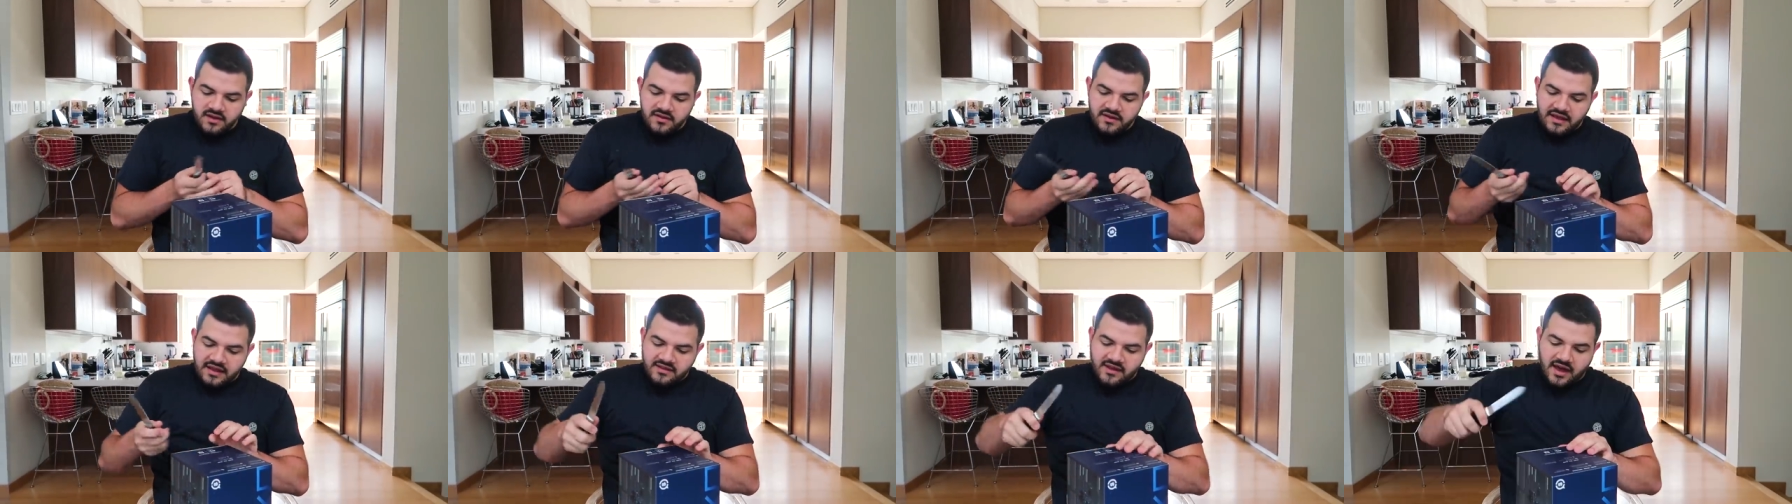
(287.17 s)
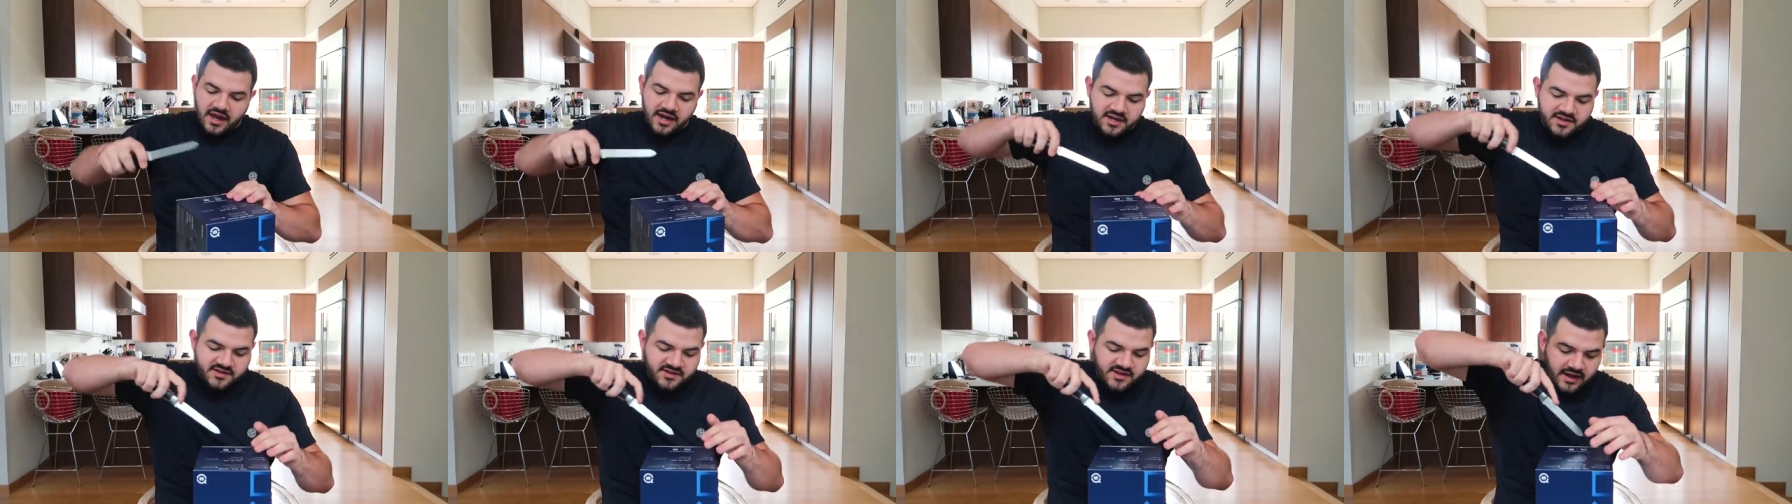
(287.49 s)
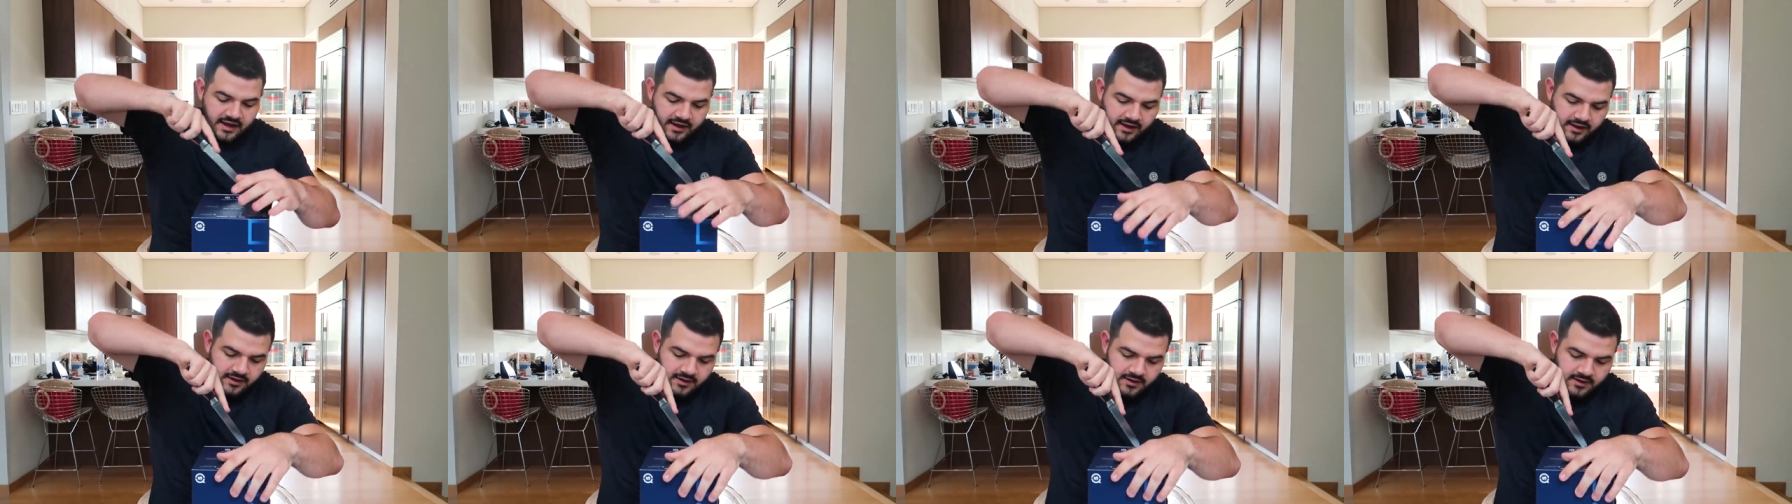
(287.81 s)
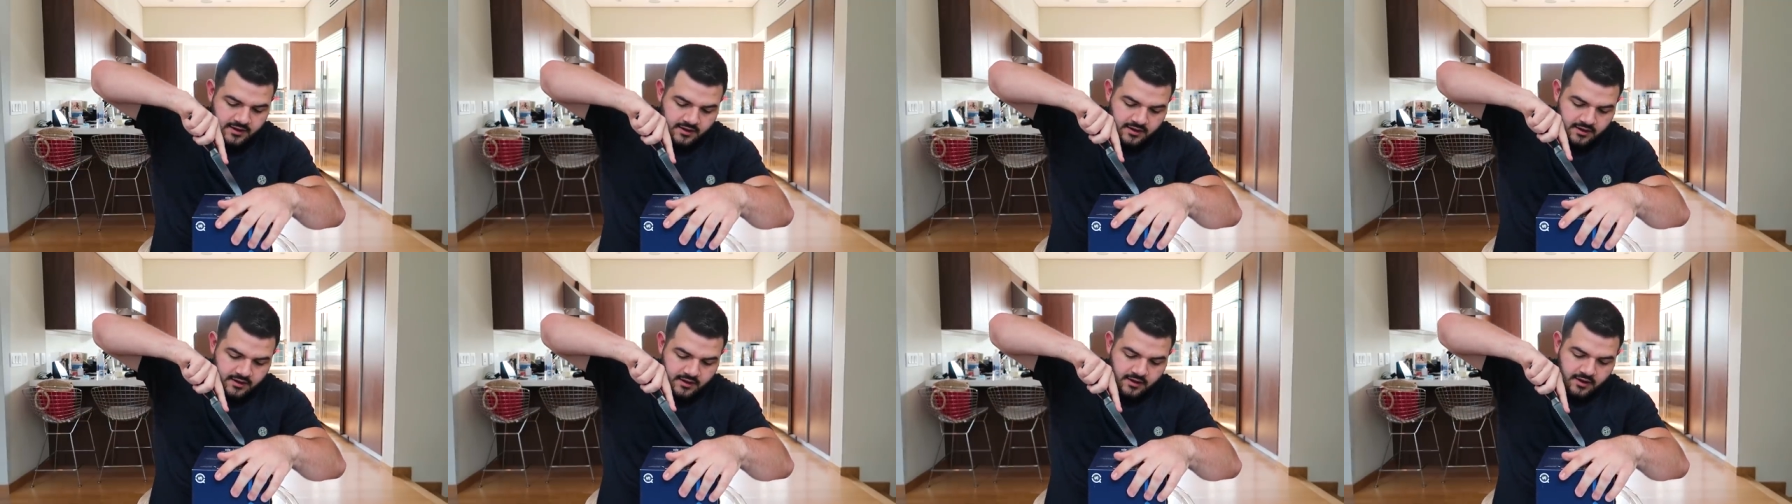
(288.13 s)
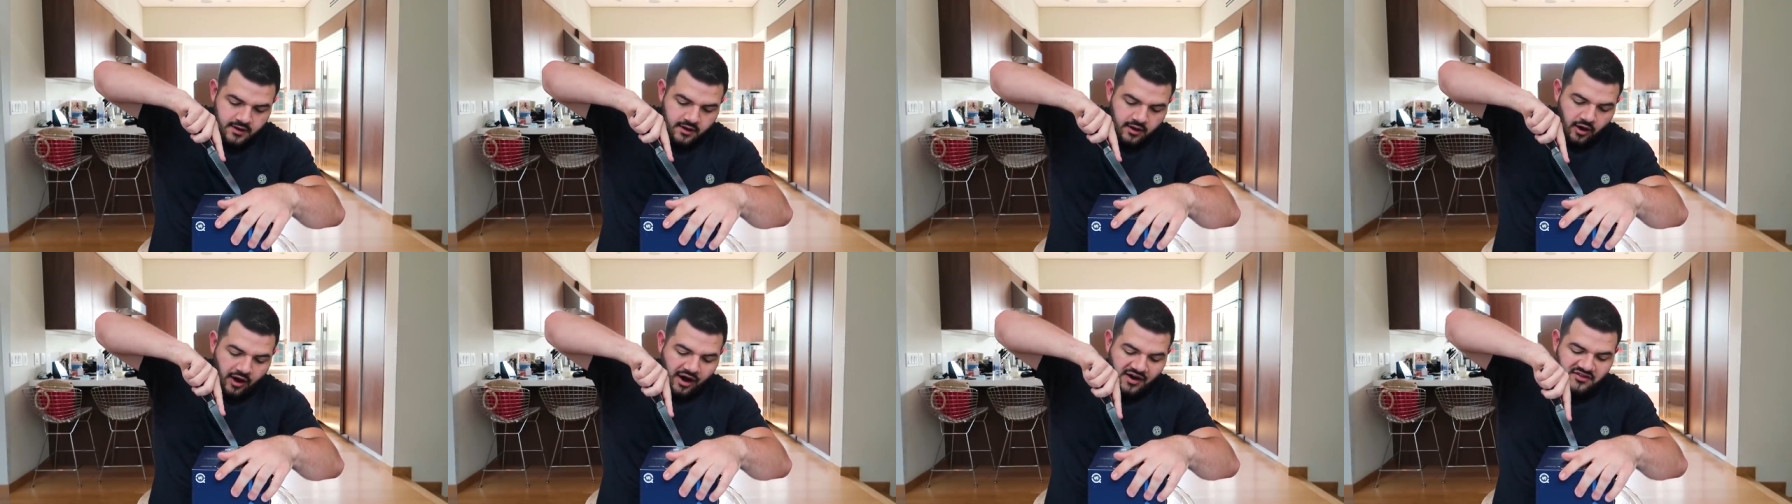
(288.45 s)
That's kind of sick.
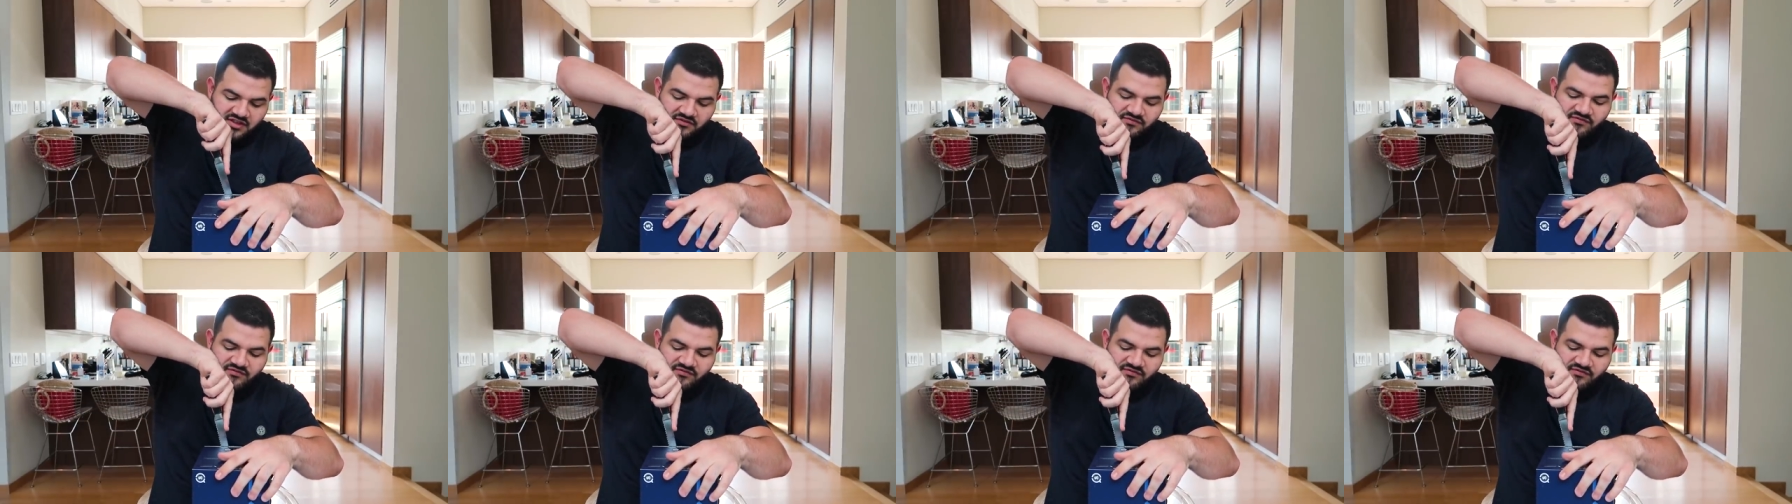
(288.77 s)
All right,